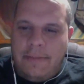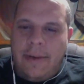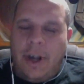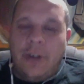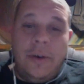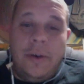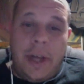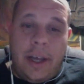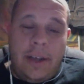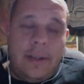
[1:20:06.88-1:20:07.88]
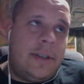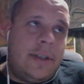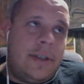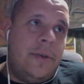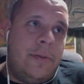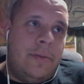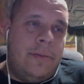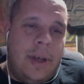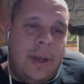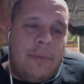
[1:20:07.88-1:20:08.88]
Alluding to
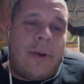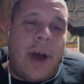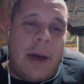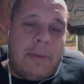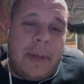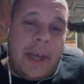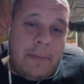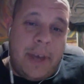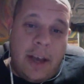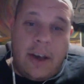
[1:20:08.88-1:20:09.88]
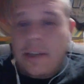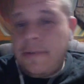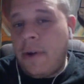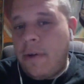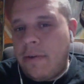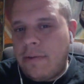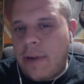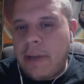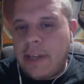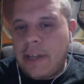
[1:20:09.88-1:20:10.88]
probably him being on his phone,
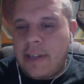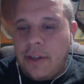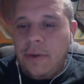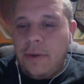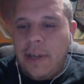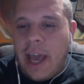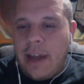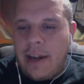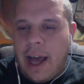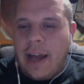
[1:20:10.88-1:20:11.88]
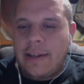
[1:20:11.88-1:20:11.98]
right? Because the dude cannot.